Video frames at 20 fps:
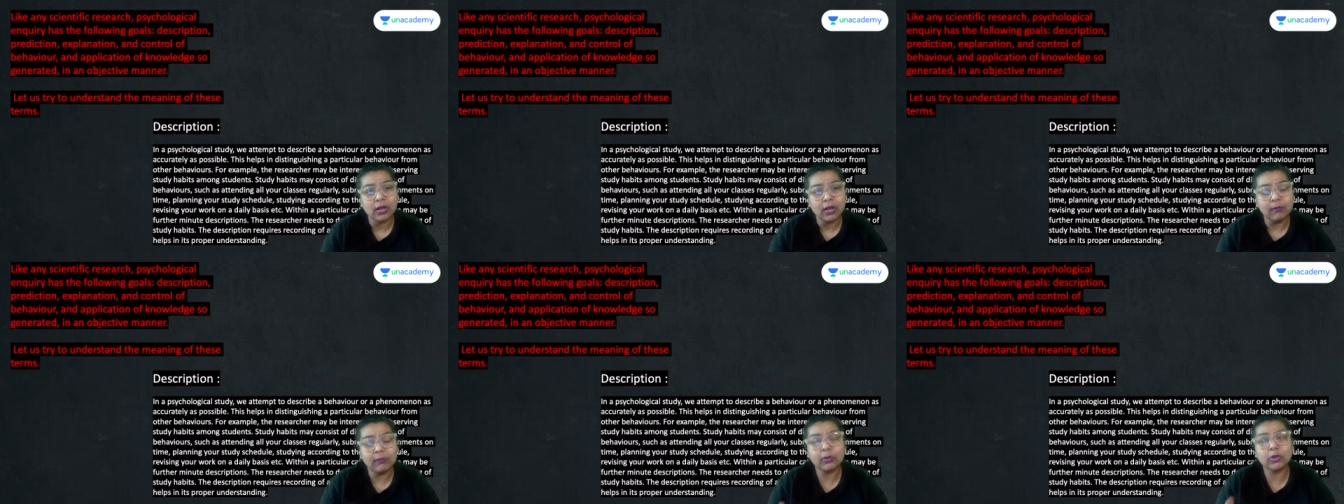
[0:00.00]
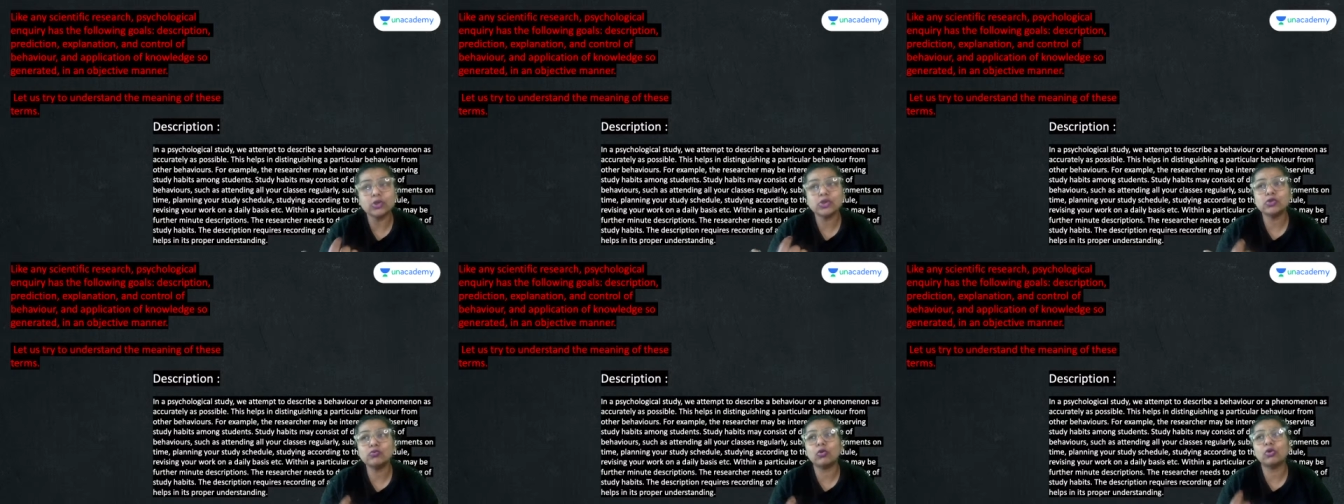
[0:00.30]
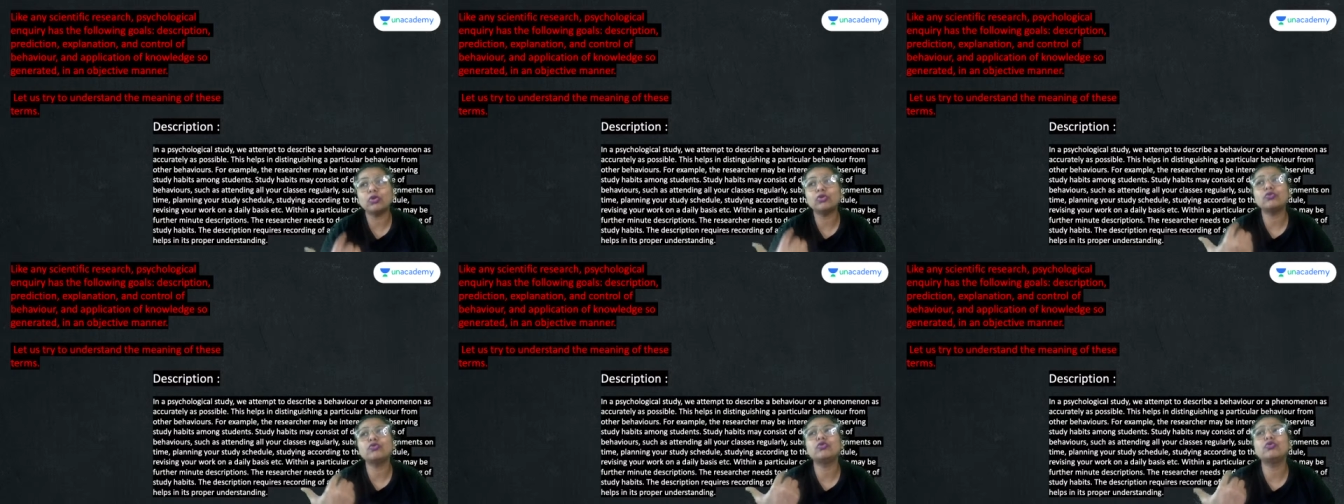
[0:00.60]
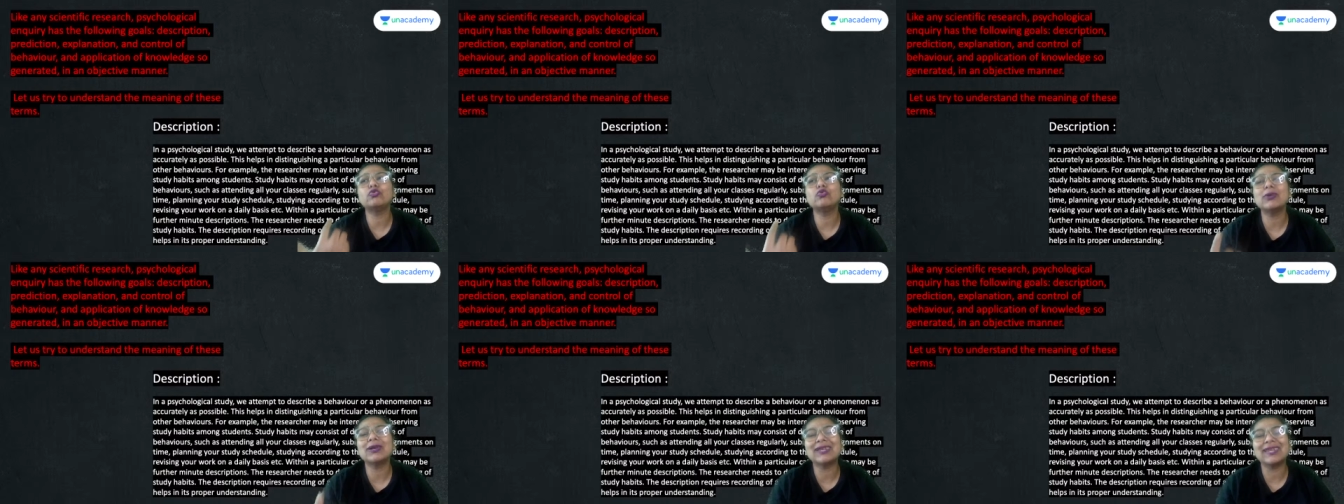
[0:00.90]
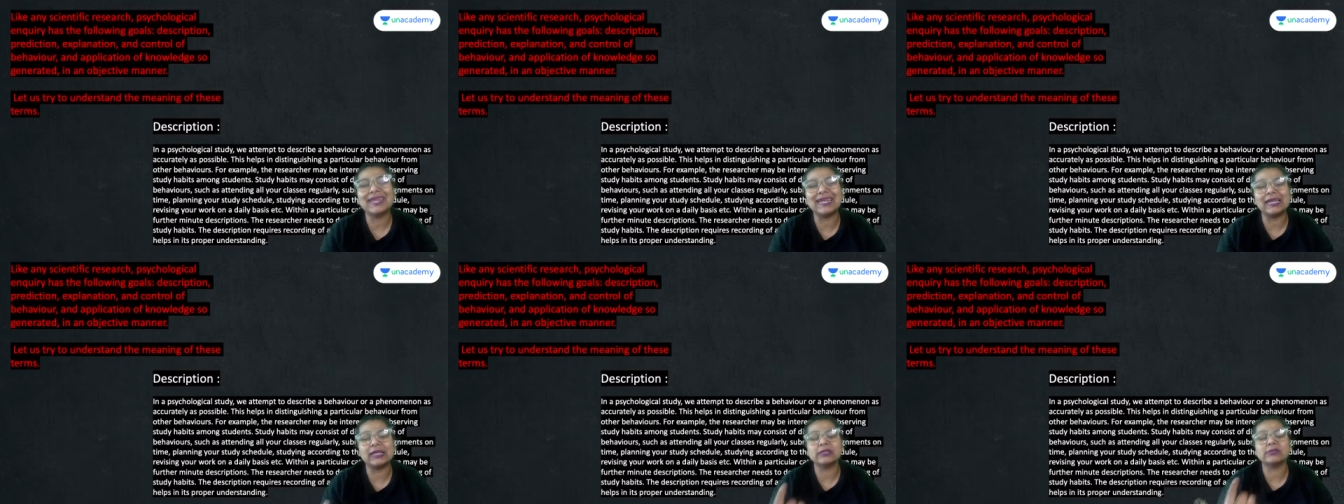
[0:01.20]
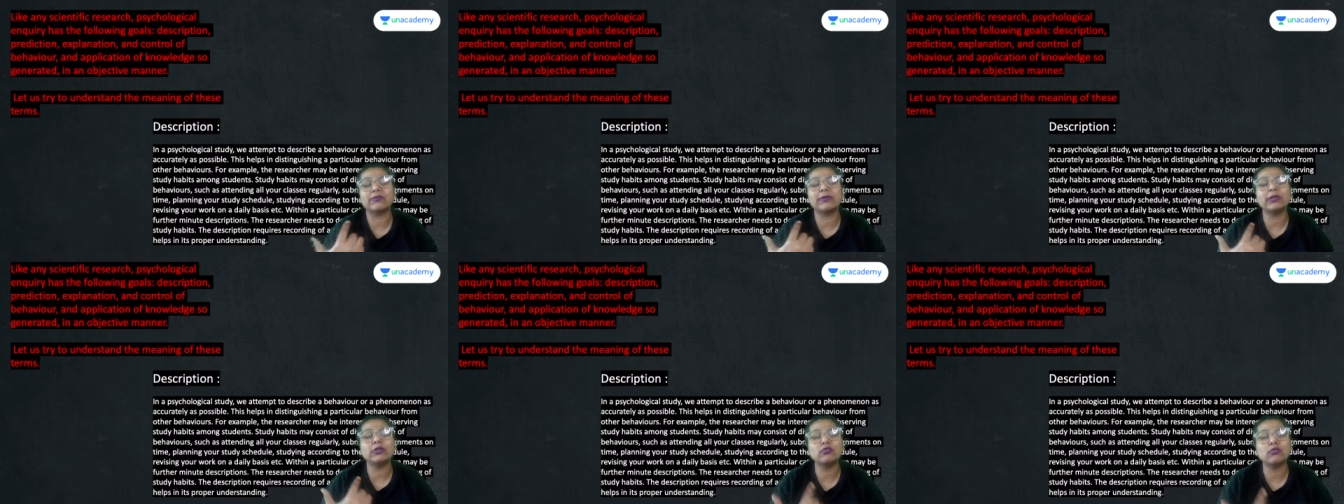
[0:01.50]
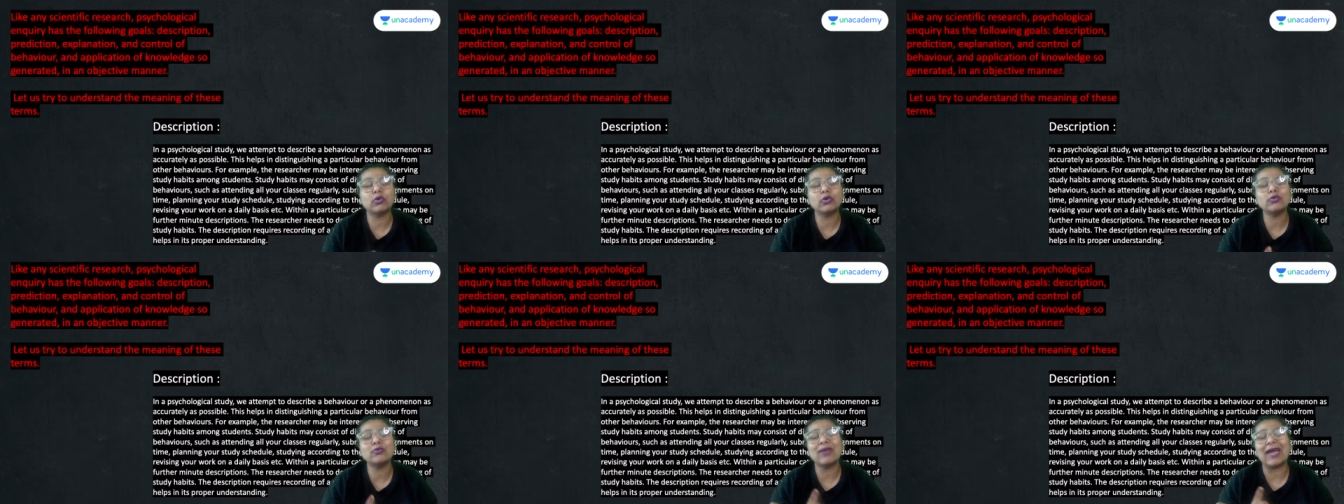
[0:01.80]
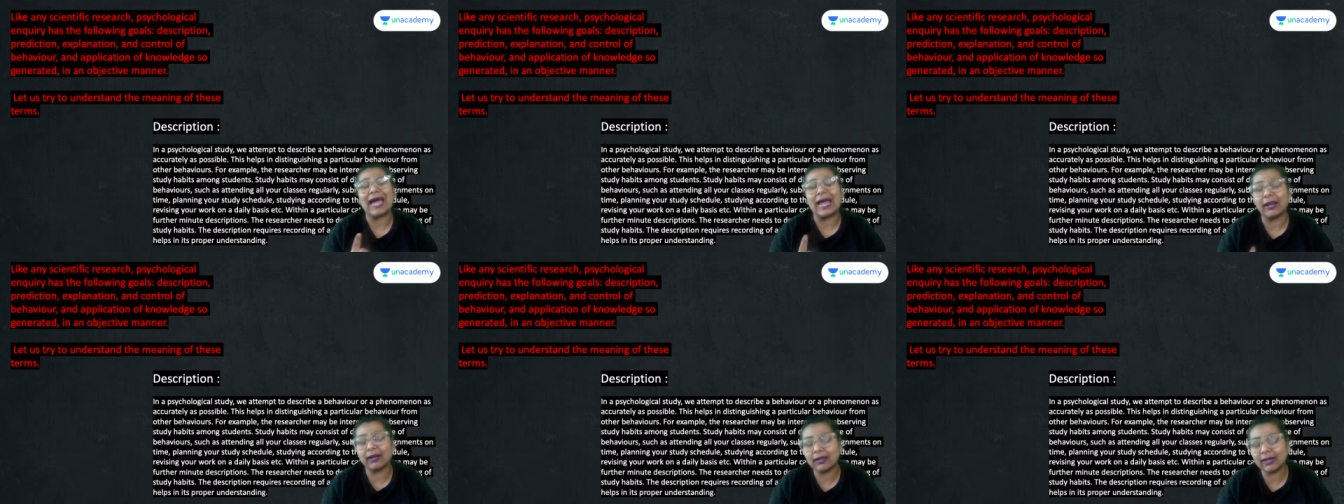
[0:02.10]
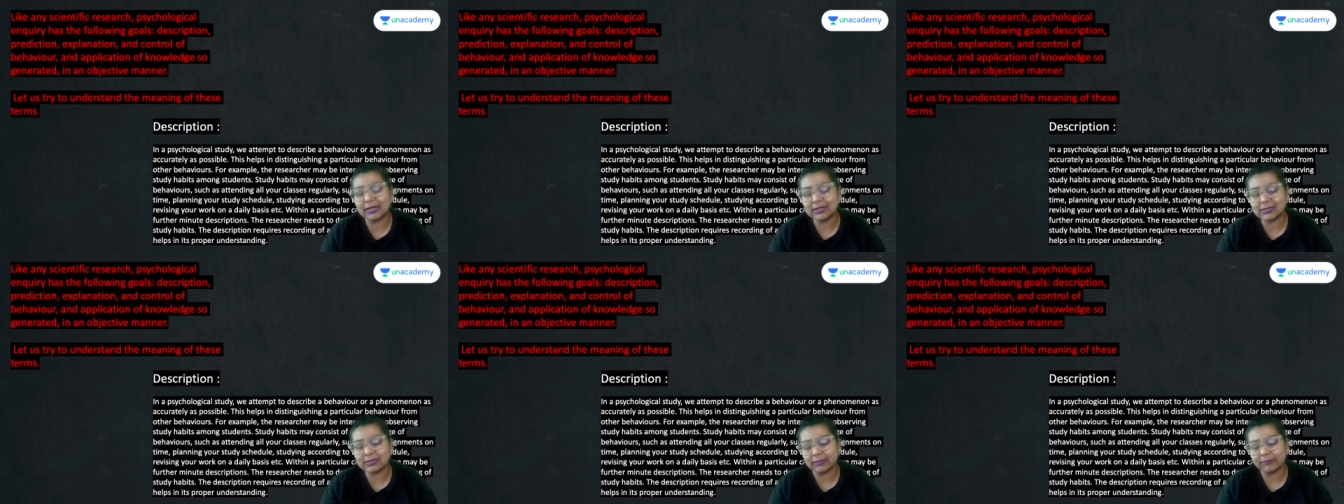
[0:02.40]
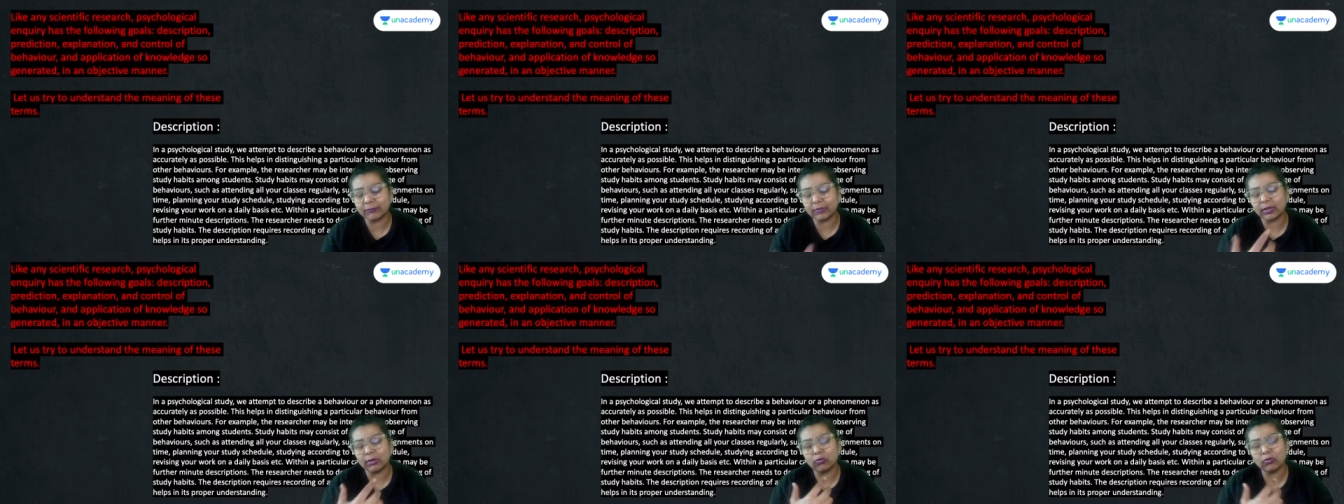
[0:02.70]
Because you want to do a case. When you want to analyze something,